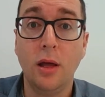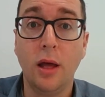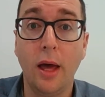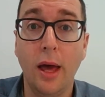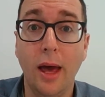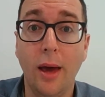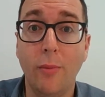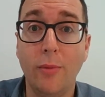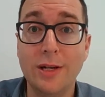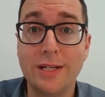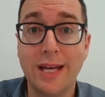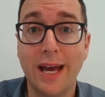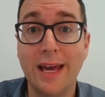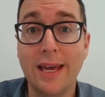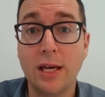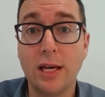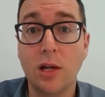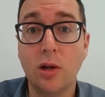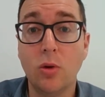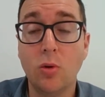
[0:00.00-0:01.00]
And we take
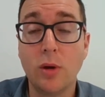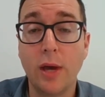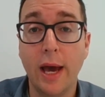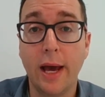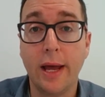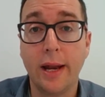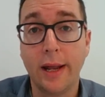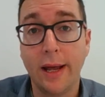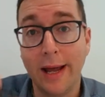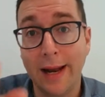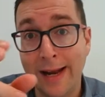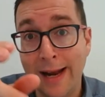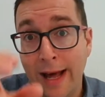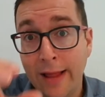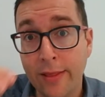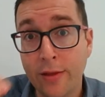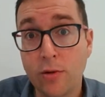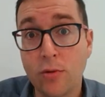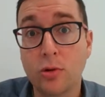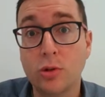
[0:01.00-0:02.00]
a look at
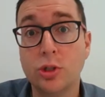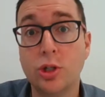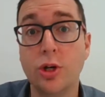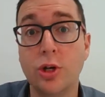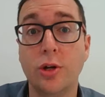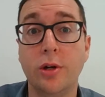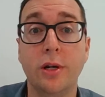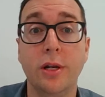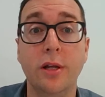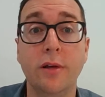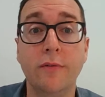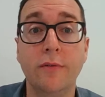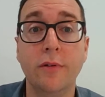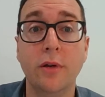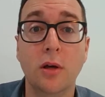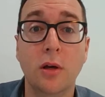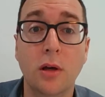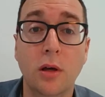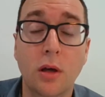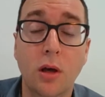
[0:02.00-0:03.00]
another alternative
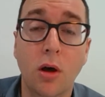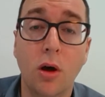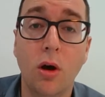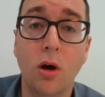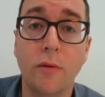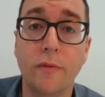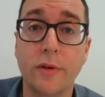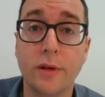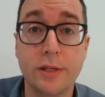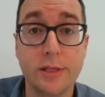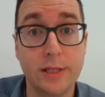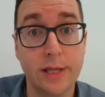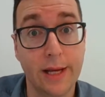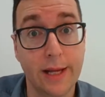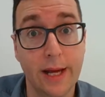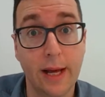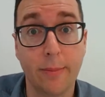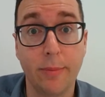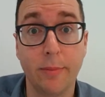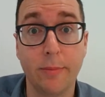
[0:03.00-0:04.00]
of setting
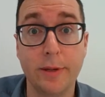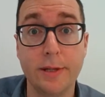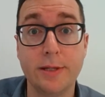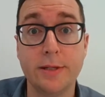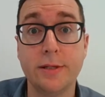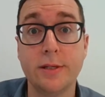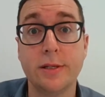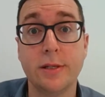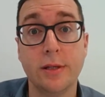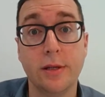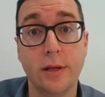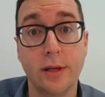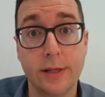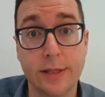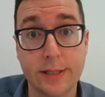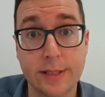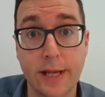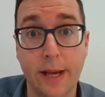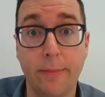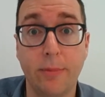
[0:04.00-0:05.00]
up a business
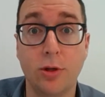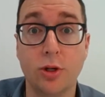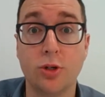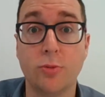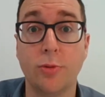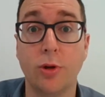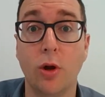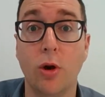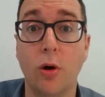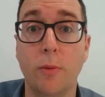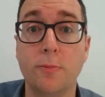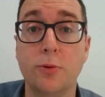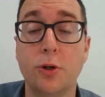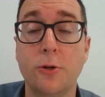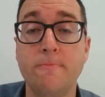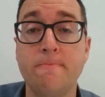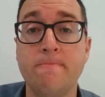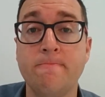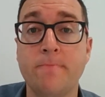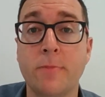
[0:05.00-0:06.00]
establishment option,